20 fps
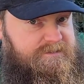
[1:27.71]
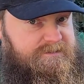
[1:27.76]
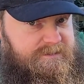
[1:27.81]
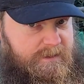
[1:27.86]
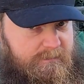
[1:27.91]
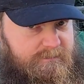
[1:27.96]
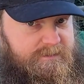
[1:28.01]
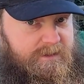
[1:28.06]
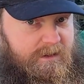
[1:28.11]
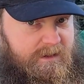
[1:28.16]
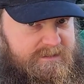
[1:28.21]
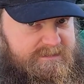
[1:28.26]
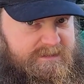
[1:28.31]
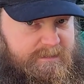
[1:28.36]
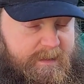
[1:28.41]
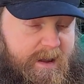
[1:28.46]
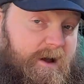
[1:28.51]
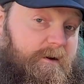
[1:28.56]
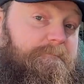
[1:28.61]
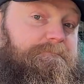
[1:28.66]
don't toss
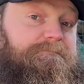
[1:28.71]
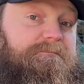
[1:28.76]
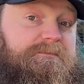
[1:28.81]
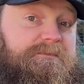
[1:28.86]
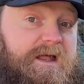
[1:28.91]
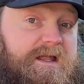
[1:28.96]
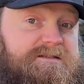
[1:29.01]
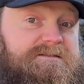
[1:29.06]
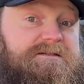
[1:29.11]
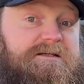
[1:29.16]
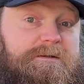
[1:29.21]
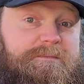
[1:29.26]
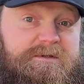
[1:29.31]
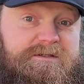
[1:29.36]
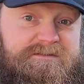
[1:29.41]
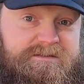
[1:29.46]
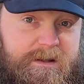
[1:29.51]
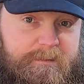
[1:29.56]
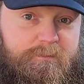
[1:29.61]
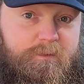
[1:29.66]
them out. That's going to be
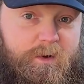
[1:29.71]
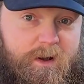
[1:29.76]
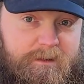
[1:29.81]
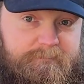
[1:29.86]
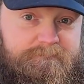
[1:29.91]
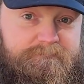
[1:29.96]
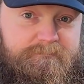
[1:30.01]
step one.